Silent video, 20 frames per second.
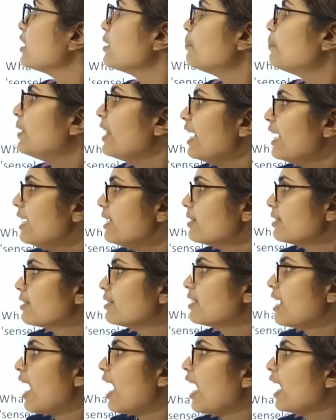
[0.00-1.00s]
the place
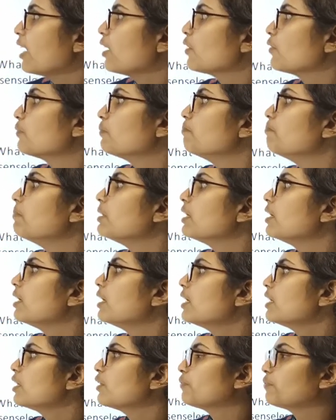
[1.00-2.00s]
tank of
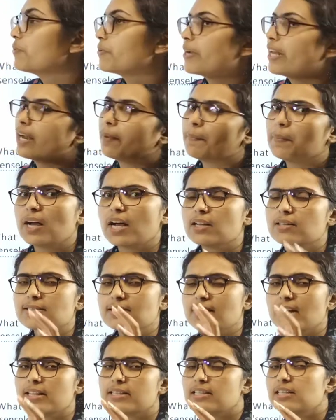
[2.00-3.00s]
burnt fuel. So,
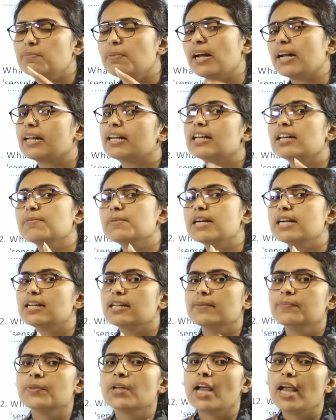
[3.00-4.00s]
that place was very
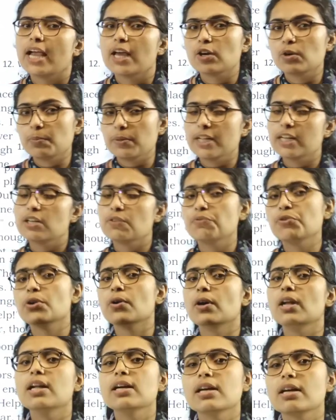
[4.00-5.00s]
bad. Aeroplane
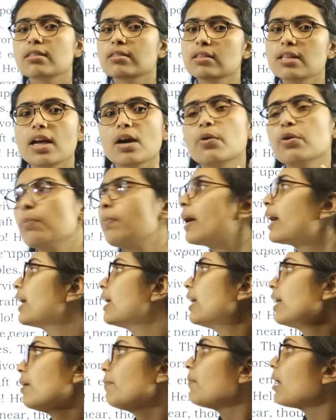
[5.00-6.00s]
fuel was
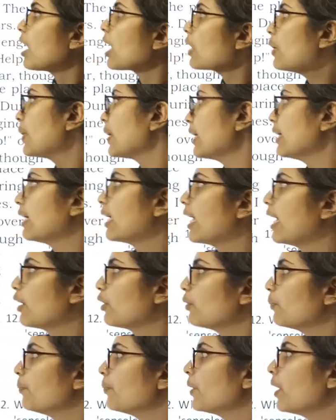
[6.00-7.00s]
very
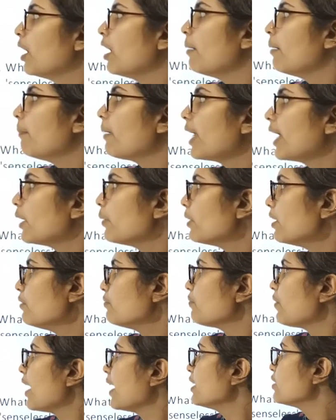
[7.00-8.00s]
bad. But I
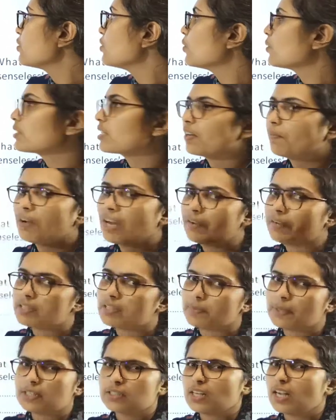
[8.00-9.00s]
couldn't find no
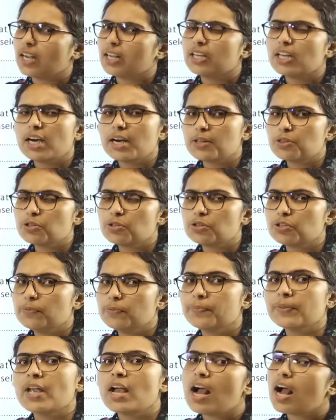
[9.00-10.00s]
survivors. So, I
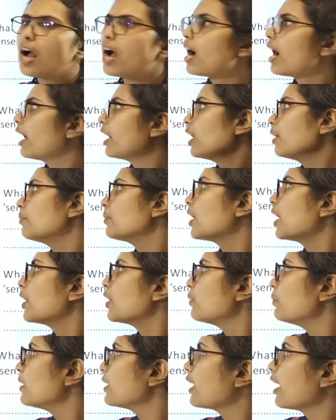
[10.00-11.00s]
couldn't
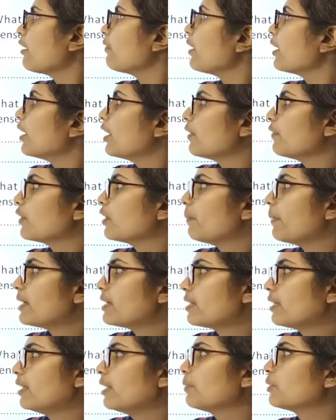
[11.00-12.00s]
find any
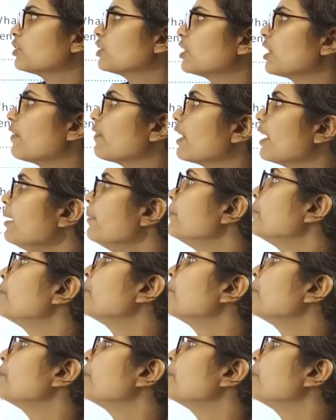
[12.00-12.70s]
survivors.